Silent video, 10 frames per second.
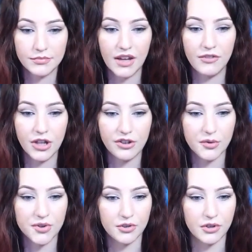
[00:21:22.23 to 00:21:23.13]
I feel
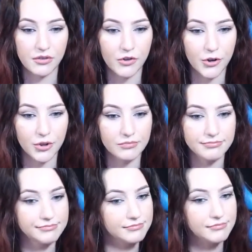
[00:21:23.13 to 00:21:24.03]
so sorry for you.
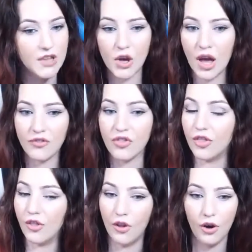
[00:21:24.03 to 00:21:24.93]
You have
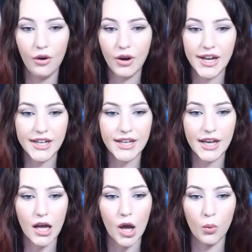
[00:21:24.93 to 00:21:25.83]
no
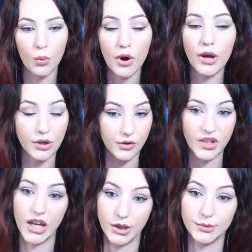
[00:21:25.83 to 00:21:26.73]
idea what you've
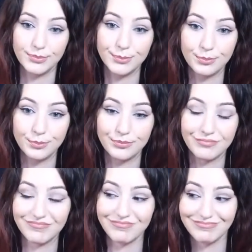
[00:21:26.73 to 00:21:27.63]
done.
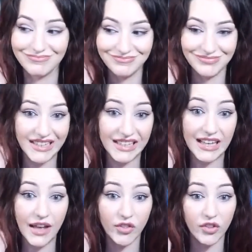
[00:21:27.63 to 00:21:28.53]
You
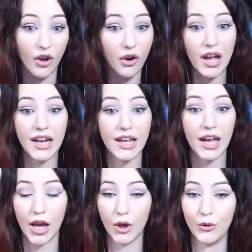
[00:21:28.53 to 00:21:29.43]
have no
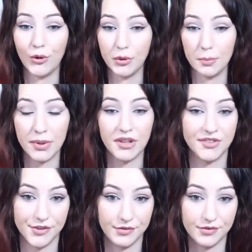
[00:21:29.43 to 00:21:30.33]
idea who you
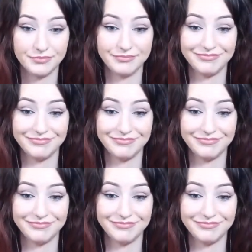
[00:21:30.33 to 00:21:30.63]
pissed off.